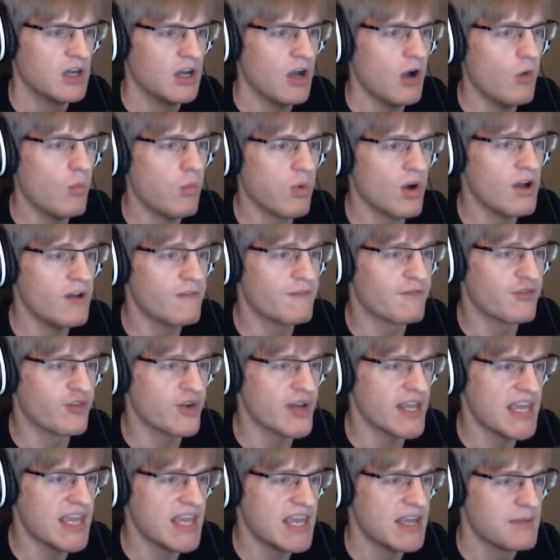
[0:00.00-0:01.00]
Oh, we're all
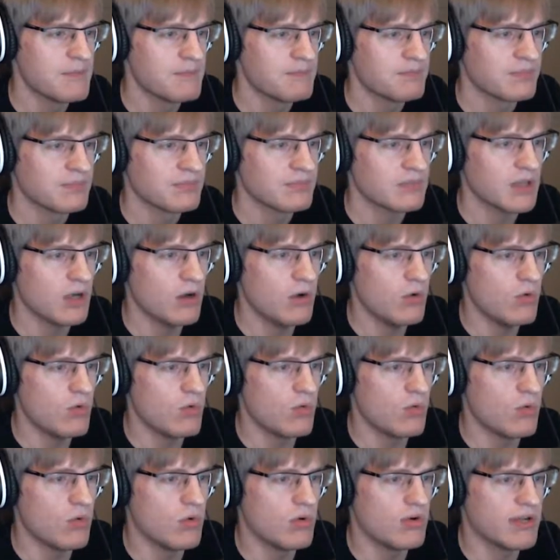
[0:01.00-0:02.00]
free?
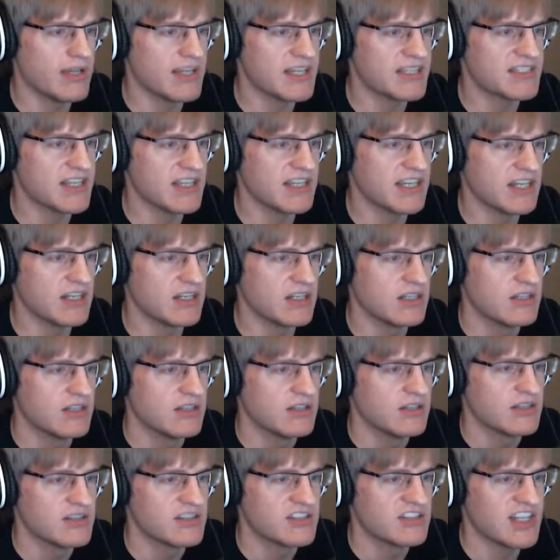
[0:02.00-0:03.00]
Oh, guess I can
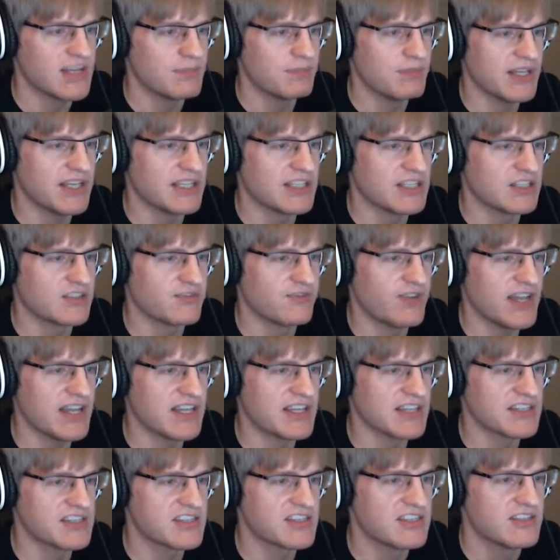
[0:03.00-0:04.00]
stop licking this
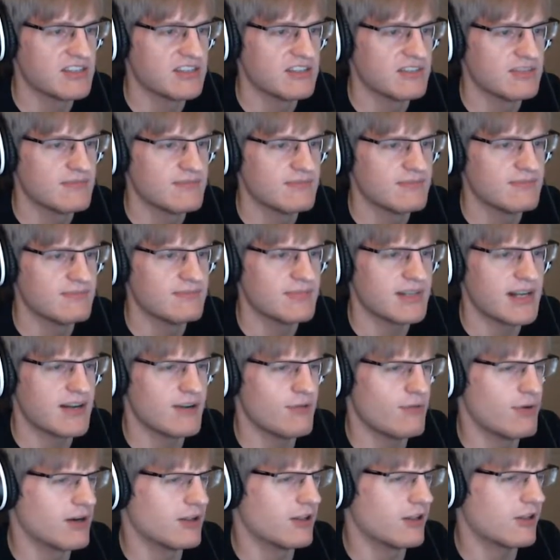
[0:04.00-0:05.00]
ficus. But I don't
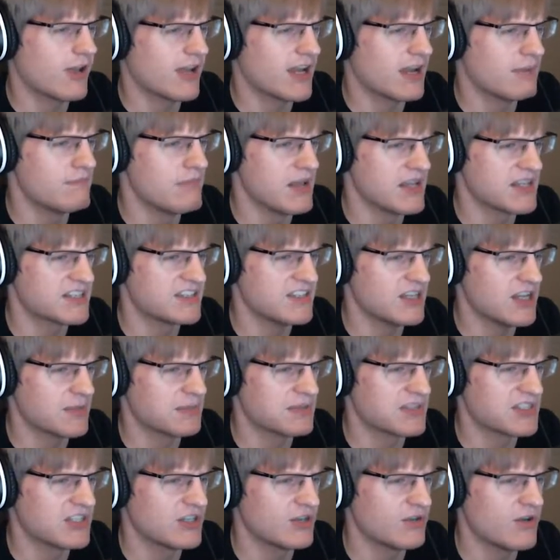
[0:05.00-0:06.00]
want to look like I'm messed up,
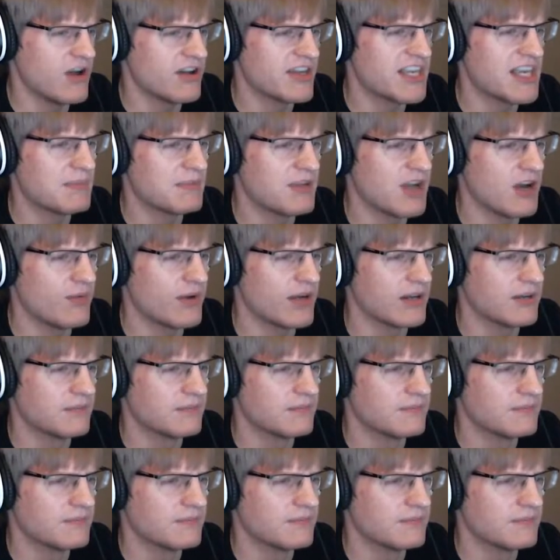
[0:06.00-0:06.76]
so I'll keep going.